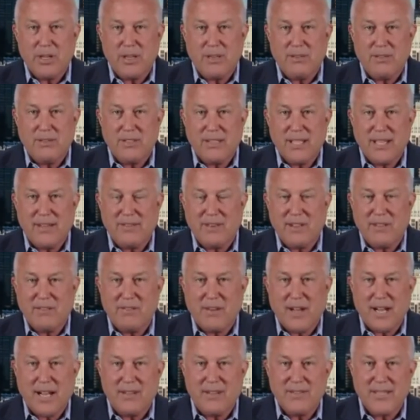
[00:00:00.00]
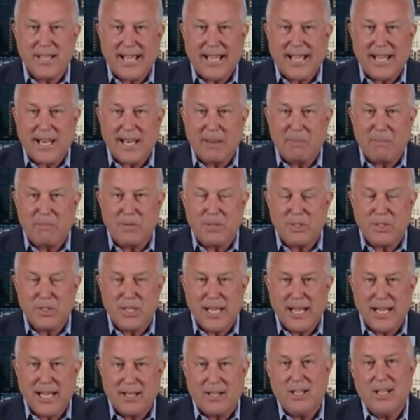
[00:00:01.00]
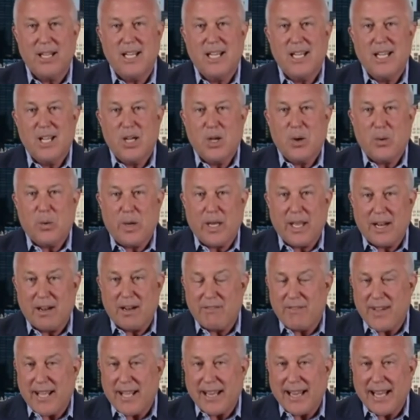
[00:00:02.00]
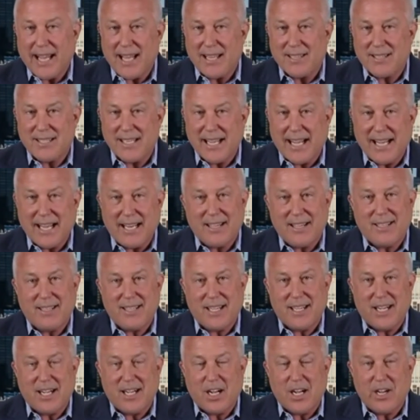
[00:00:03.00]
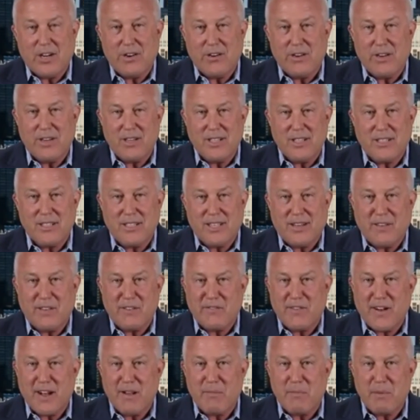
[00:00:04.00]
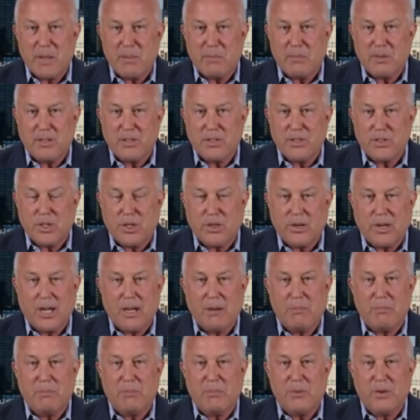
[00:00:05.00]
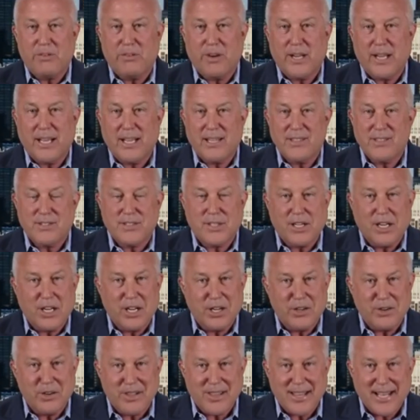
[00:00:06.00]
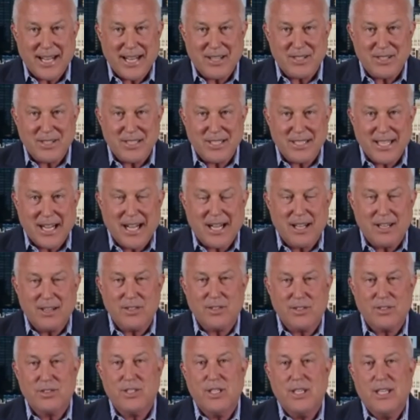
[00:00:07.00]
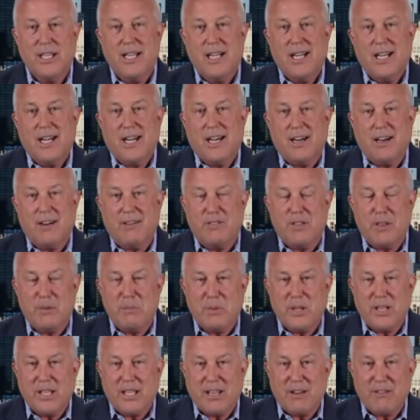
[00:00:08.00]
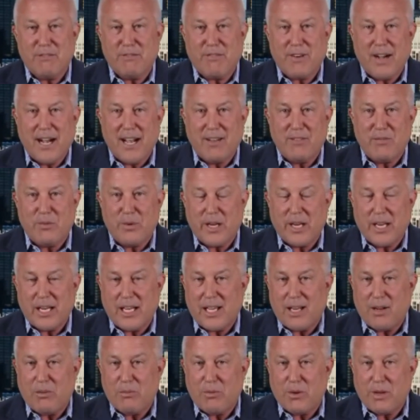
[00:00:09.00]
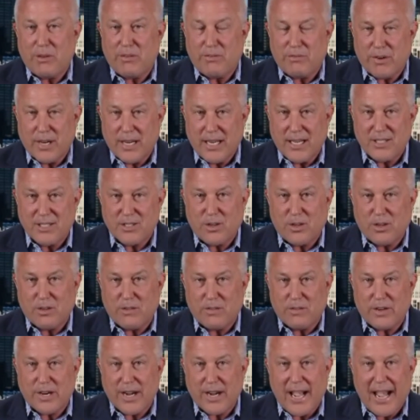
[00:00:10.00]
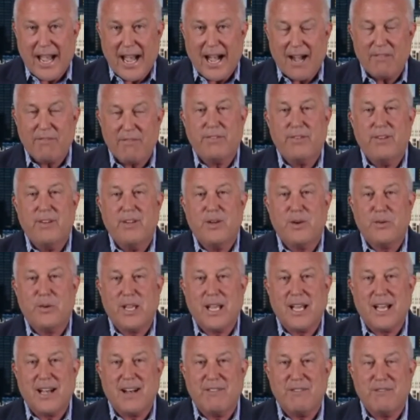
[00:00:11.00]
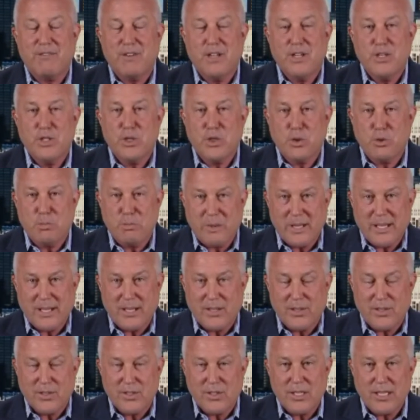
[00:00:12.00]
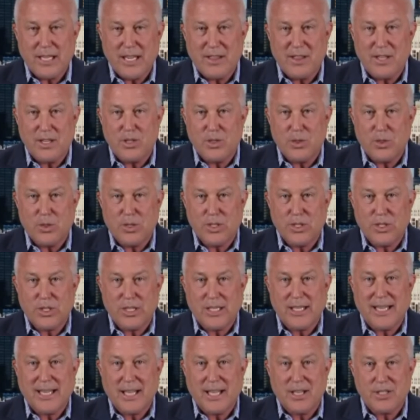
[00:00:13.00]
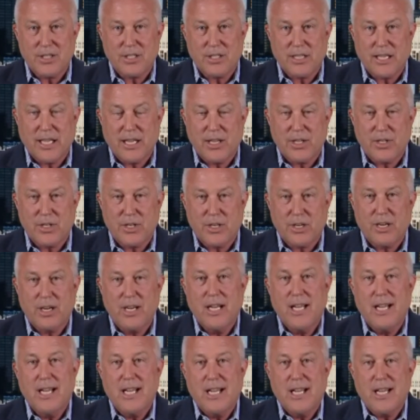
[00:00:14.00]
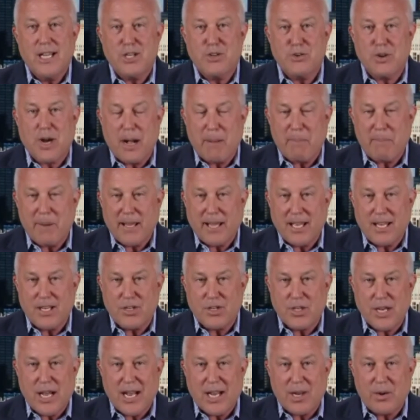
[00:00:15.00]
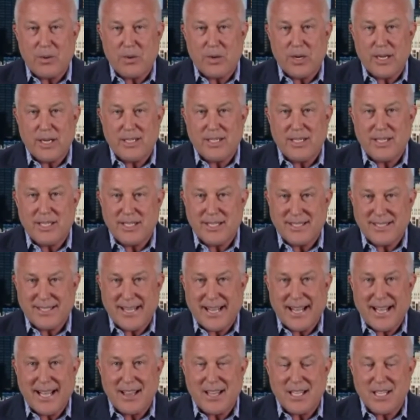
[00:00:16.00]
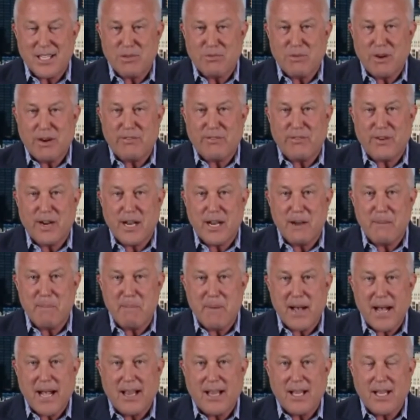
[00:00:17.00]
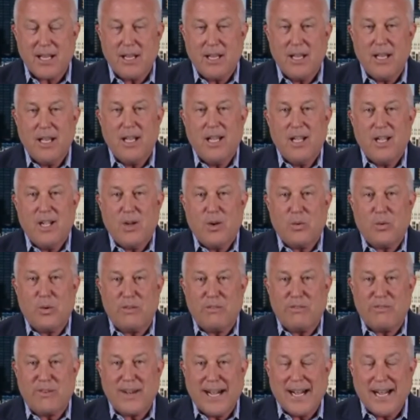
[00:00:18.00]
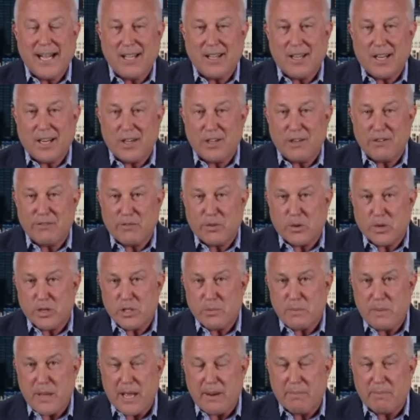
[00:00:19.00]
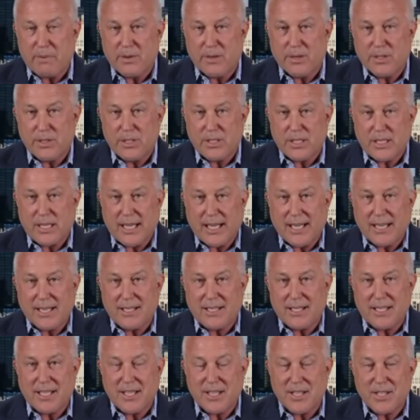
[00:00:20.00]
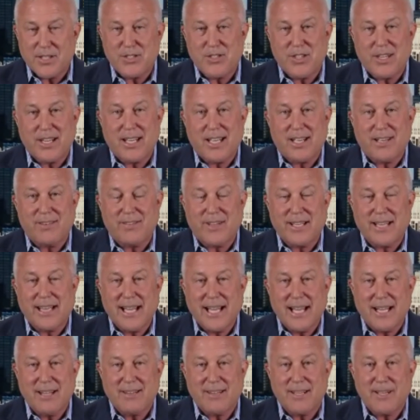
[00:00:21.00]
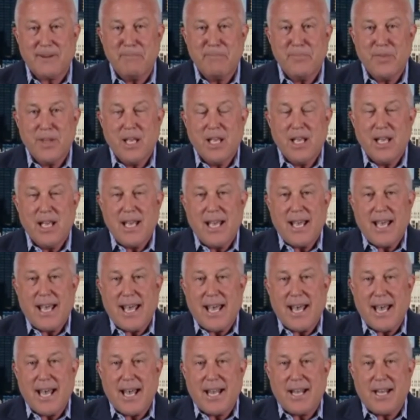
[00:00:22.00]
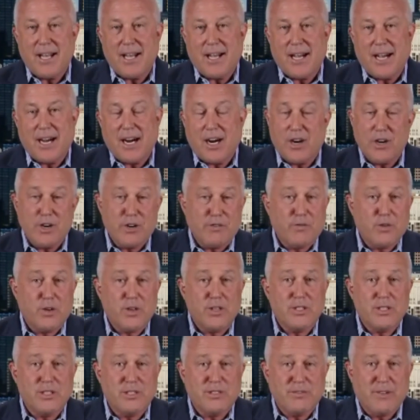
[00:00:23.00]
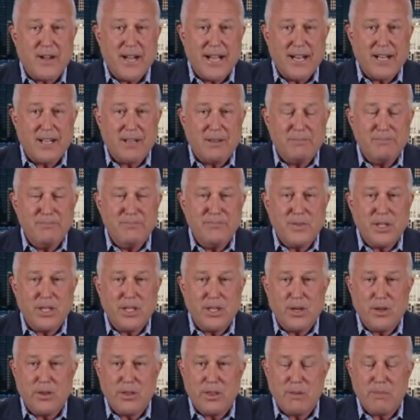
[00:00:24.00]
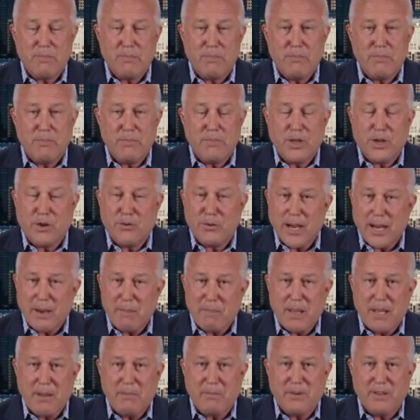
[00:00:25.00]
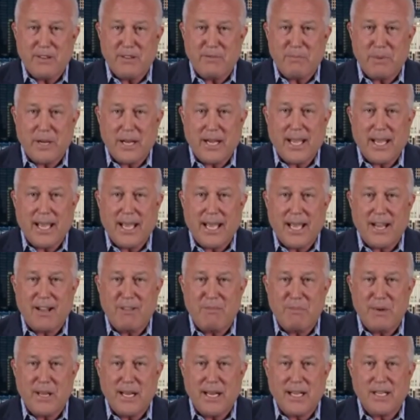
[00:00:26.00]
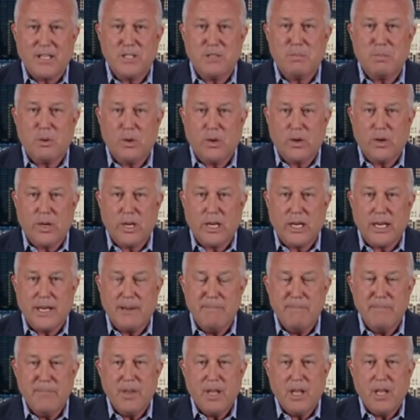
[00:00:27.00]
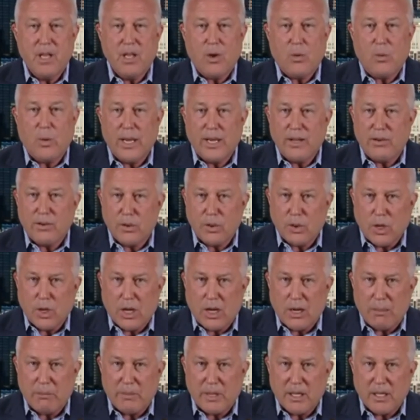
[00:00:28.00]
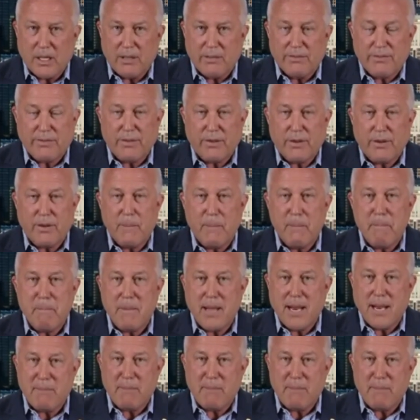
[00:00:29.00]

of seventy-five to eighty percent. We had an event last night, uh, one hundred seventy-five people showed up. We raised one hundred thousand dollars of the million five we need. We've raised over half. We have two bills in the Georgia legislature dropping in January to decide this referendum ballot. We filed our divorce papers at uh, the city of Atlanta. And uh, our divorce is final. You know, the, the great people of Buckhead have been exploited way too long, Bill, for many,